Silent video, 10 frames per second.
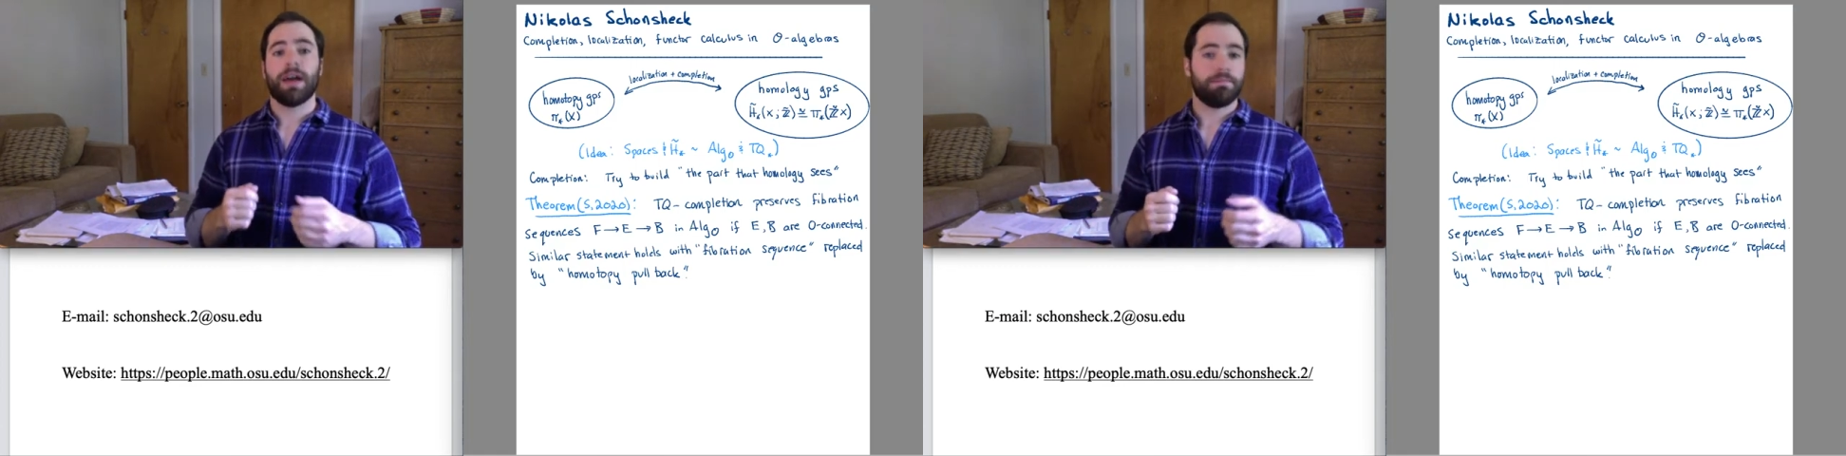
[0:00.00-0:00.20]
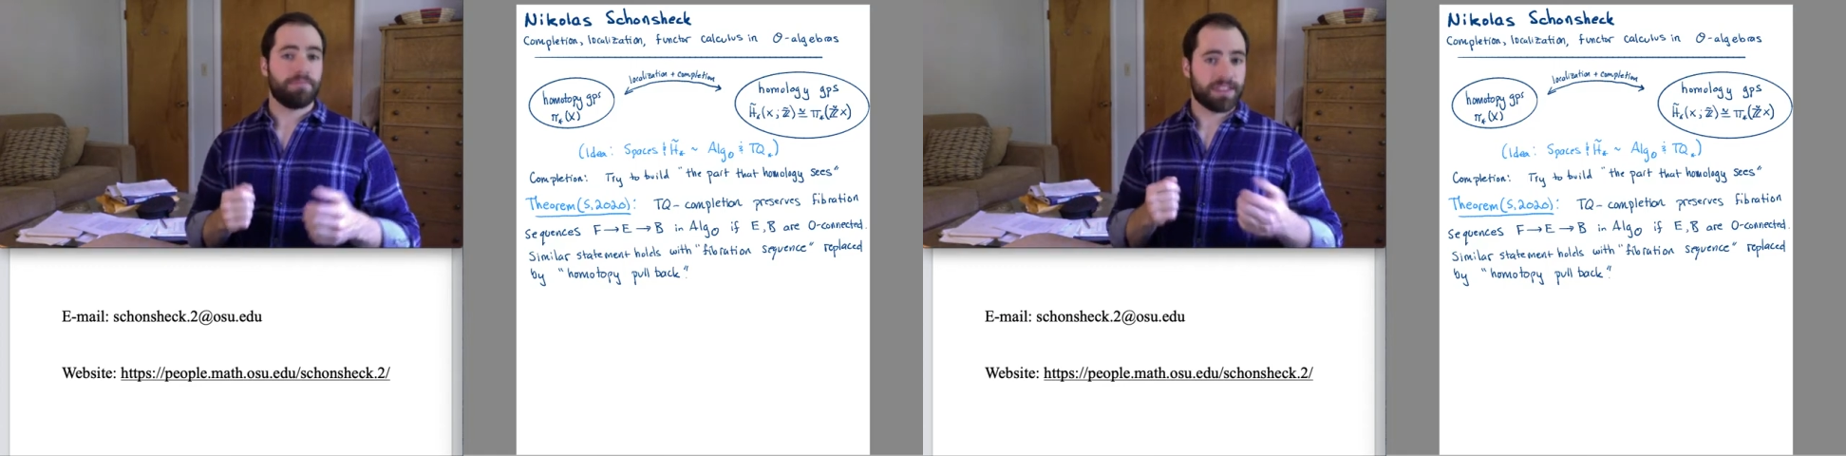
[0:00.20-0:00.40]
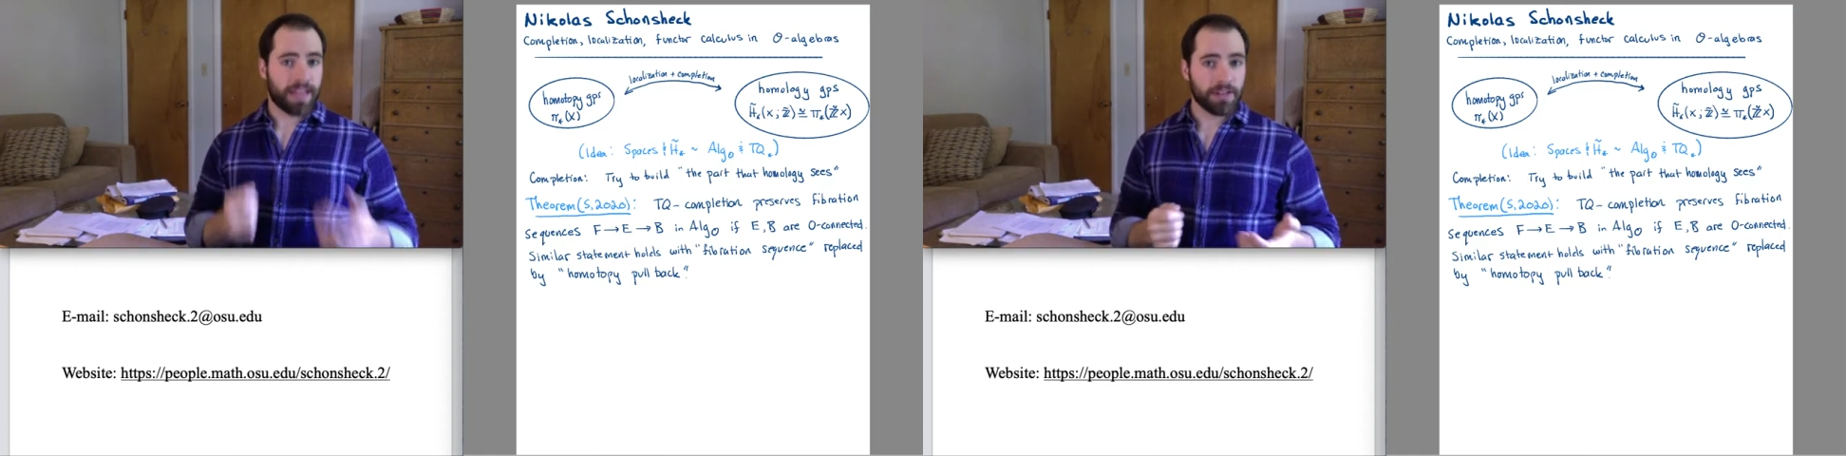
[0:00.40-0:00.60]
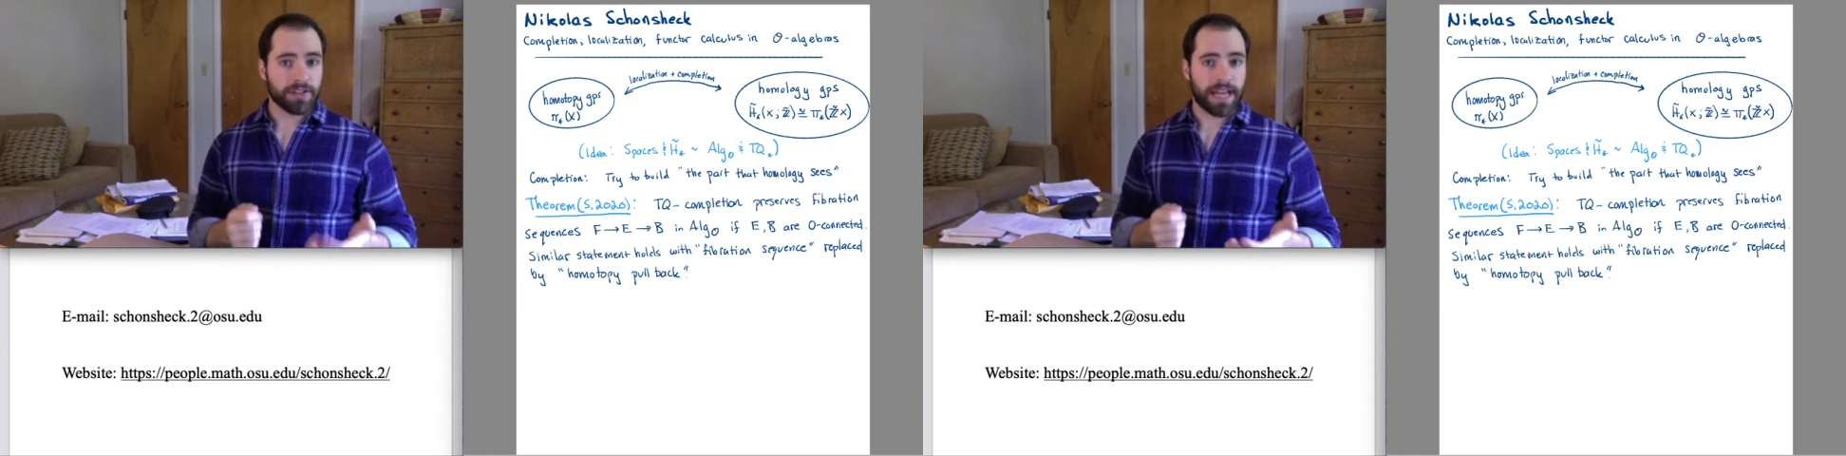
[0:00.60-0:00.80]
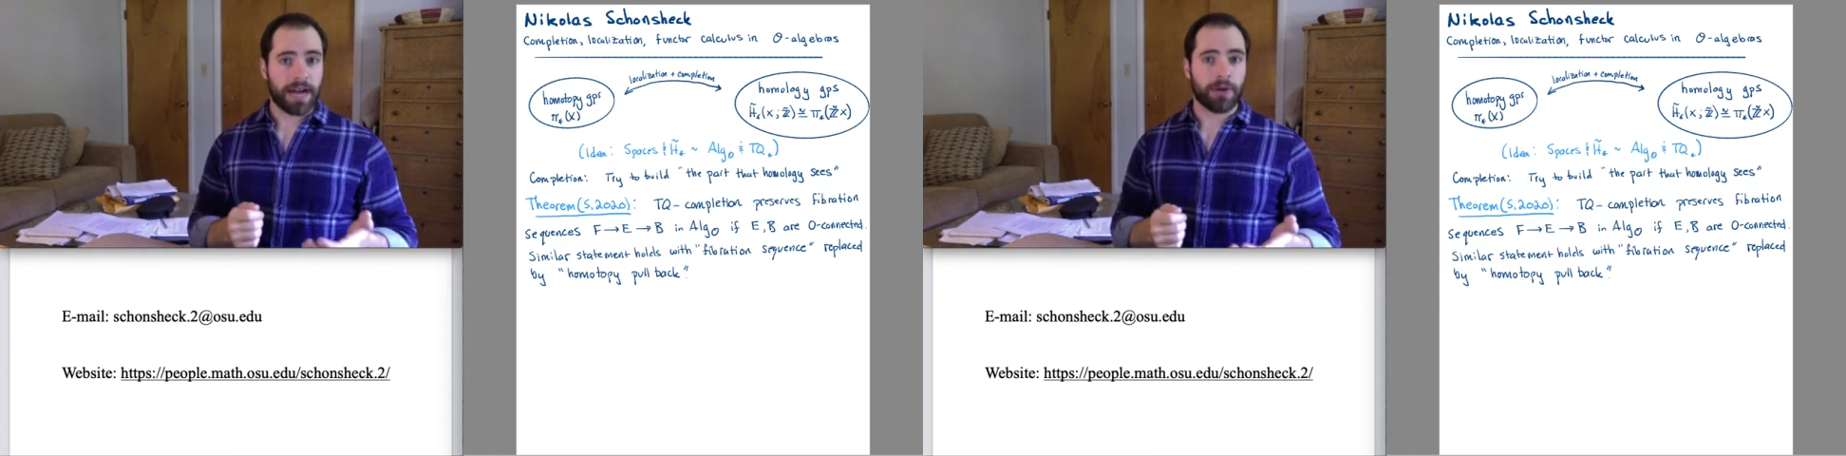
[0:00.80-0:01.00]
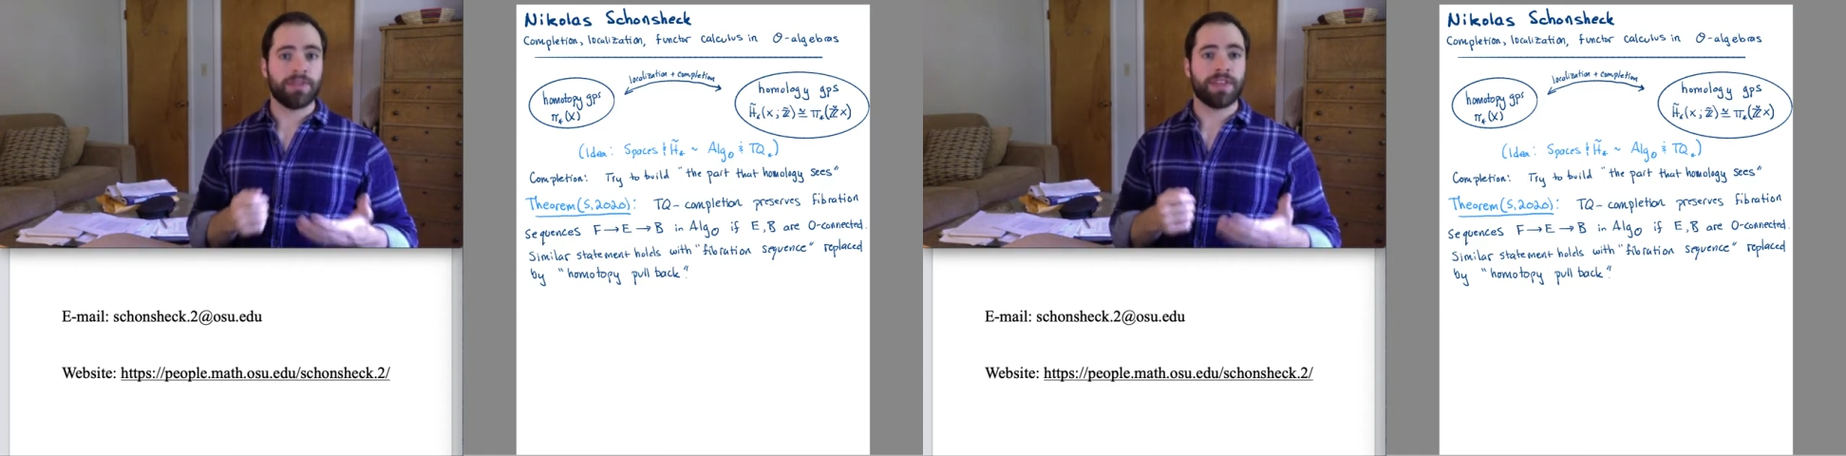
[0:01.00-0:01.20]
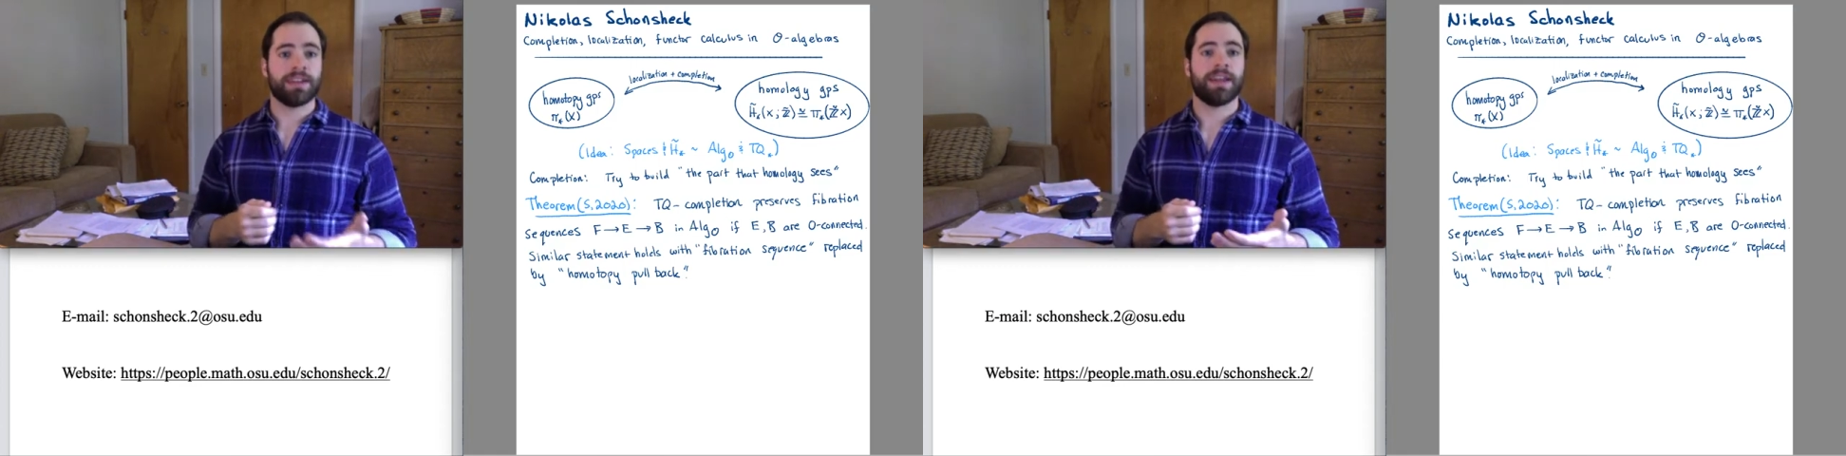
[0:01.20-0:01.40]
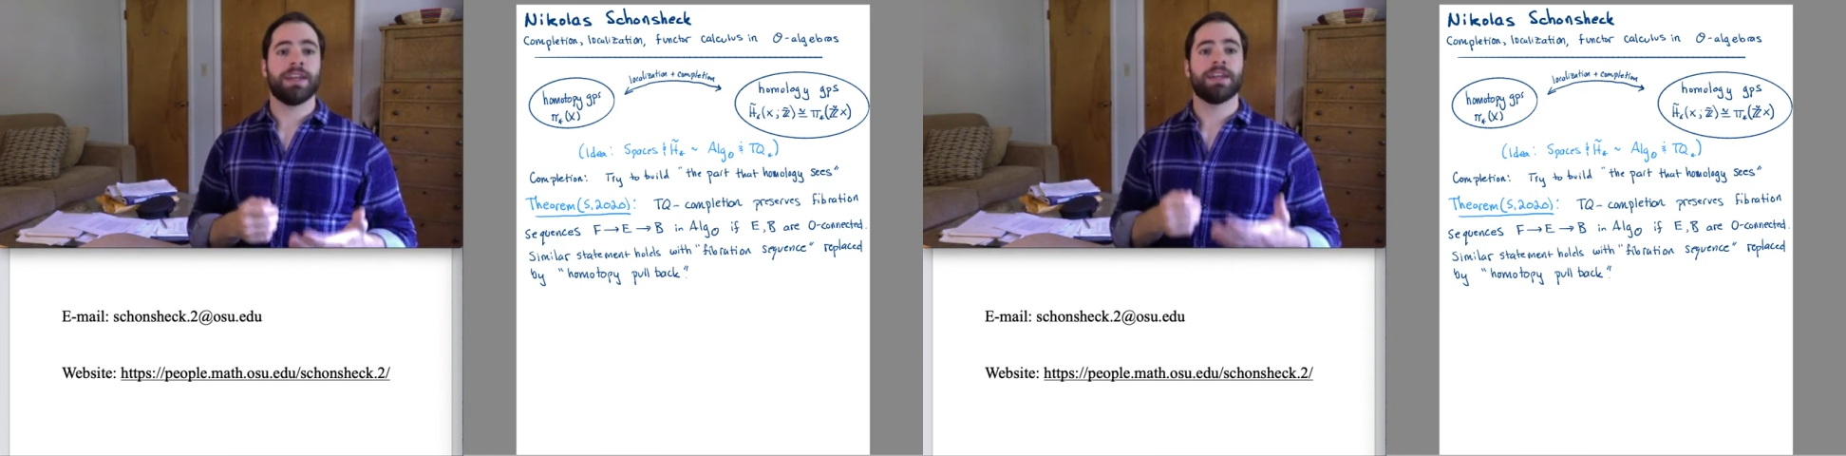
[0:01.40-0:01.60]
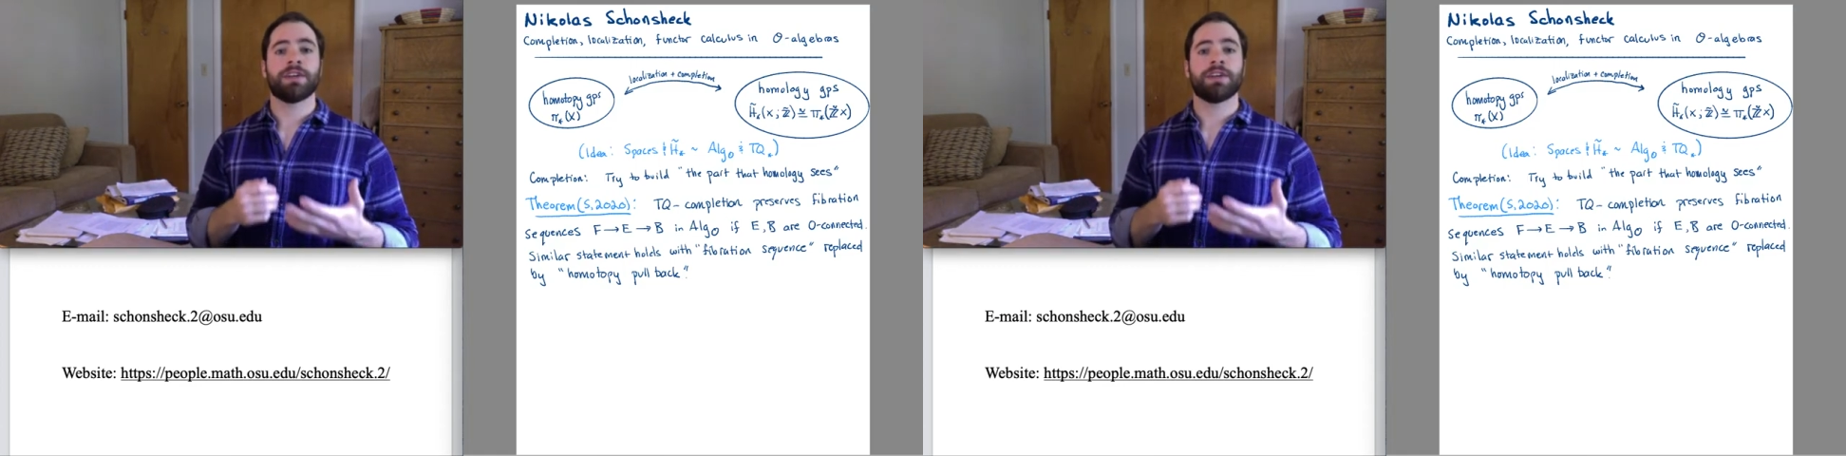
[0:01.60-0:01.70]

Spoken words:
the Taylor tower of the identity